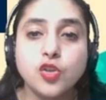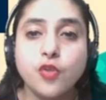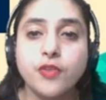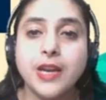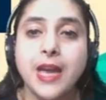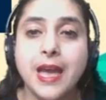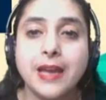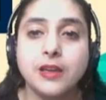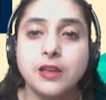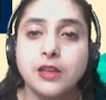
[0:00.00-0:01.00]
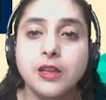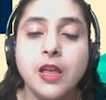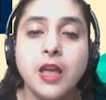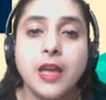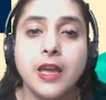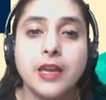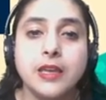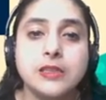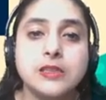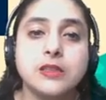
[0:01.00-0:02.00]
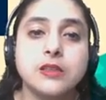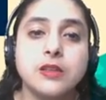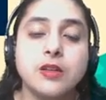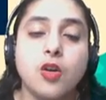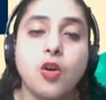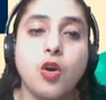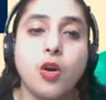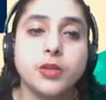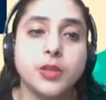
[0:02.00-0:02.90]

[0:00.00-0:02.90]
of an angle is of